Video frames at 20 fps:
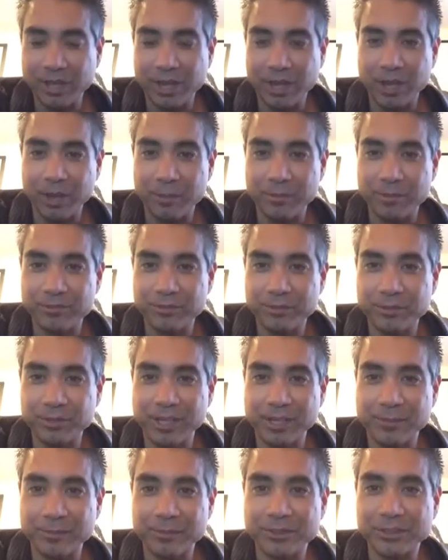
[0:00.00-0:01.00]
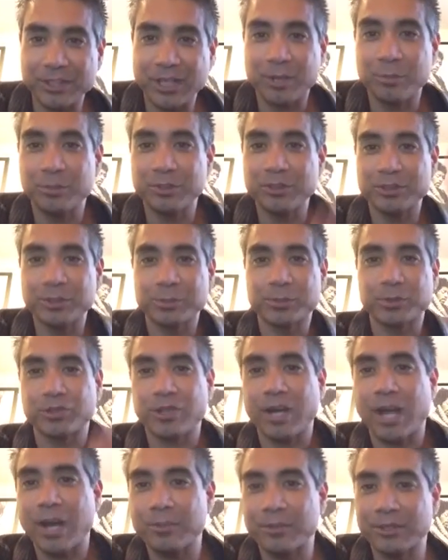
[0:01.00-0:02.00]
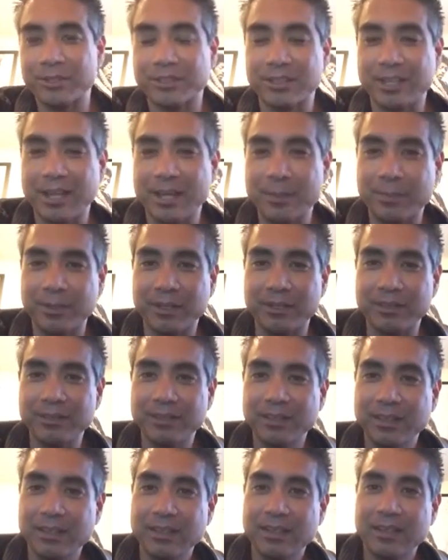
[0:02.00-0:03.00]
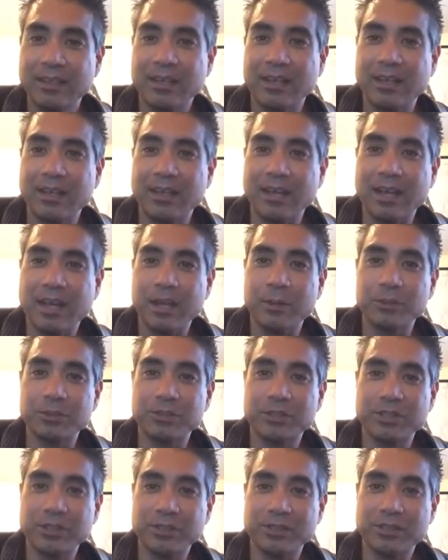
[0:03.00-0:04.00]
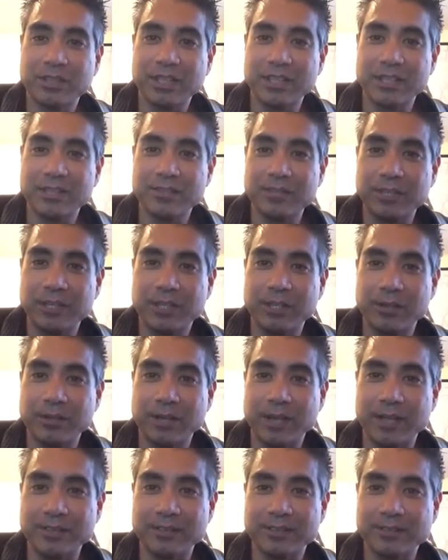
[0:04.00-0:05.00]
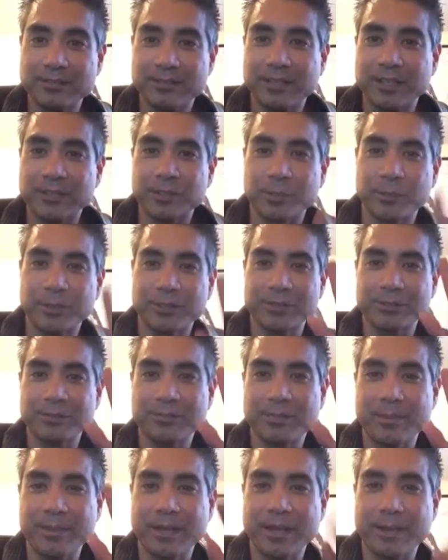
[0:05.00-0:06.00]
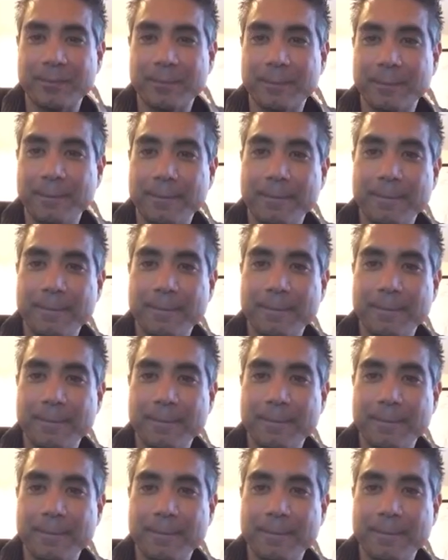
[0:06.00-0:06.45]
If you like my channel, please subscribe or hit the like button, and I will see you at the next video, guys. Thanks so much. Bye-bye.